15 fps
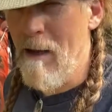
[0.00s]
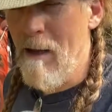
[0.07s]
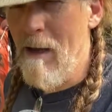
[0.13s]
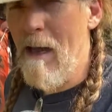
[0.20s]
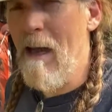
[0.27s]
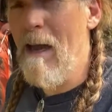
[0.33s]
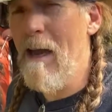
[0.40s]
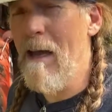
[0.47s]

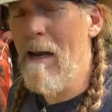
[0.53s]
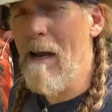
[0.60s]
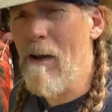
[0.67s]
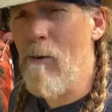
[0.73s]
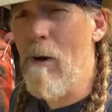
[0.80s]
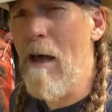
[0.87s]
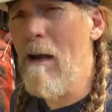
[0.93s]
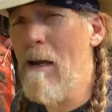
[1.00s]
And I
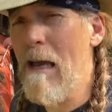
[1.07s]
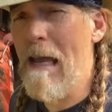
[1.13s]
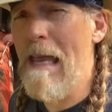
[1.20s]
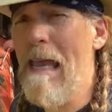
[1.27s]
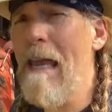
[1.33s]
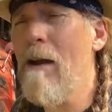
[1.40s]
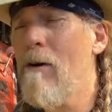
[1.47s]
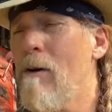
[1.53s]
created a
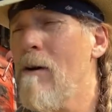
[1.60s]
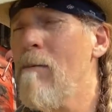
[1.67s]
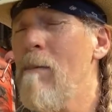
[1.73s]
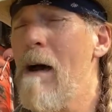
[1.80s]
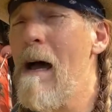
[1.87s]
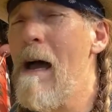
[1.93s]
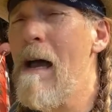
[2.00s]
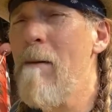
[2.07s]
heater
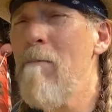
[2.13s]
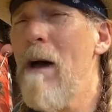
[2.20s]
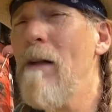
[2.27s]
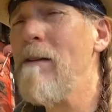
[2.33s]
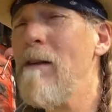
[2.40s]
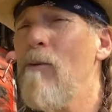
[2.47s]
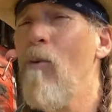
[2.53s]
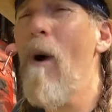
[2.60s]
by
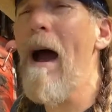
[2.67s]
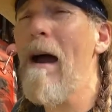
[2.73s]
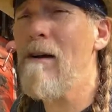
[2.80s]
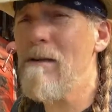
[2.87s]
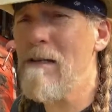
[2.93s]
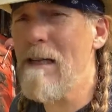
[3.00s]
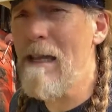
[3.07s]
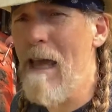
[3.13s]
melting
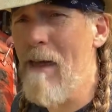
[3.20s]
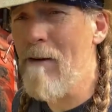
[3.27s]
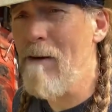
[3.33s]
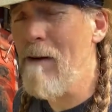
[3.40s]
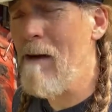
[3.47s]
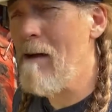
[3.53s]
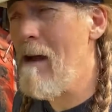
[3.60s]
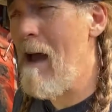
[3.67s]
wires together.